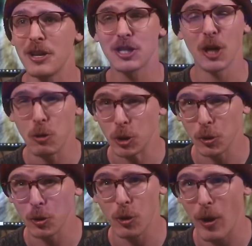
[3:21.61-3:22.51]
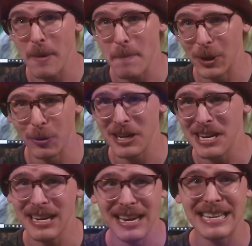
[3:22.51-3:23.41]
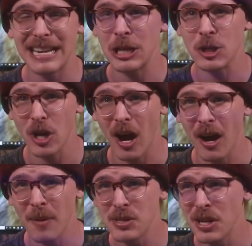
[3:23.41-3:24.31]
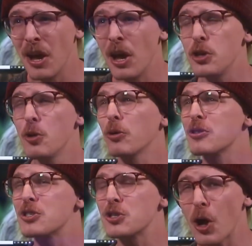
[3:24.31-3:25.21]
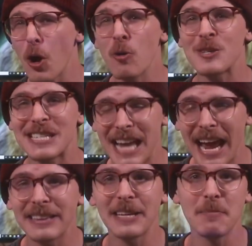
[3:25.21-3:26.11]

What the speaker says: social credibility in getting jobs, you are so sadly